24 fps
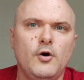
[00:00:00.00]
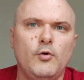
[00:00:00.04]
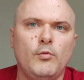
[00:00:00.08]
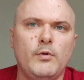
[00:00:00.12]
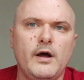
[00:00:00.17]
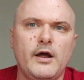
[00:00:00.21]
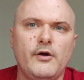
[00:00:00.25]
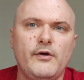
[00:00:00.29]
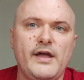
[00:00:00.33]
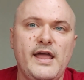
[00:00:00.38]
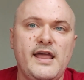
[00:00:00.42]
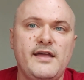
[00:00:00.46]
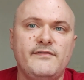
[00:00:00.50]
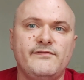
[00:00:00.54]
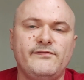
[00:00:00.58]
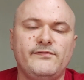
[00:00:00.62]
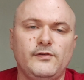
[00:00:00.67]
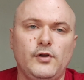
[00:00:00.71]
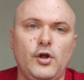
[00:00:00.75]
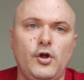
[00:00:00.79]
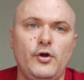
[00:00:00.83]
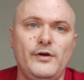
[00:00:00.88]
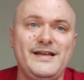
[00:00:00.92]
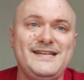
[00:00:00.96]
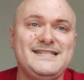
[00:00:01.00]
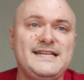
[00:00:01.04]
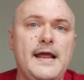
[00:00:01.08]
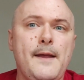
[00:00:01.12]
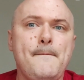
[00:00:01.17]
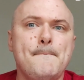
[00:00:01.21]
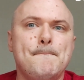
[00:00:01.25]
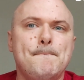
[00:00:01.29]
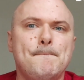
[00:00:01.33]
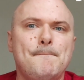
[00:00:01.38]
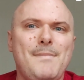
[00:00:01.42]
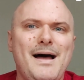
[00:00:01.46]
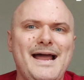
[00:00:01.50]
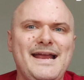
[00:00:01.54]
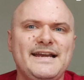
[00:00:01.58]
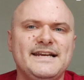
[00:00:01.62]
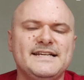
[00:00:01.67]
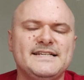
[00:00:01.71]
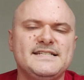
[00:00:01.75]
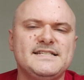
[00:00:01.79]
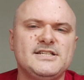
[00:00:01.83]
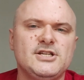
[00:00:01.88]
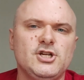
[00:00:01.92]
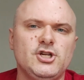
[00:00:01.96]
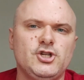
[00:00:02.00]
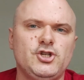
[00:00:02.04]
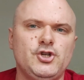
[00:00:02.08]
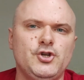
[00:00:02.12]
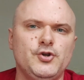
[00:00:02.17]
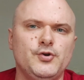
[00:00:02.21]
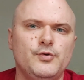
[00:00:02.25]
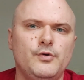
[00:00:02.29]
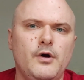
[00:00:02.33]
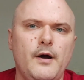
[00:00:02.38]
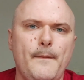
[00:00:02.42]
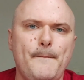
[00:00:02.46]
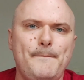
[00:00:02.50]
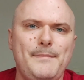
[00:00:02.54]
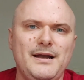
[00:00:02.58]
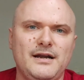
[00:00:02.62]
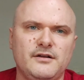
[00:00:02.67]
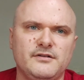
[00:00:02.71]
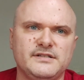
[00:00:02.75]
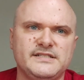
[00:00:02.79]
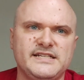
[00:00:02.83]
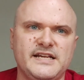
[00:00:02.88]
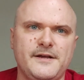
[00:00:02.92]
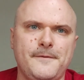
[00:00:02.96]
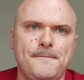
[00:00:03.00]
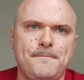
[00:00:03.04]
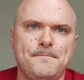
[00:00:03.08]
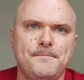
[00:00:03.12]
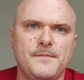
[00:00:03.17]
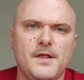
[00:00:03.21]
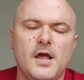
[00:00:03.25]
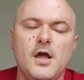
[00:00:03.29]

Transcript: while a flaw is a -2 penalty.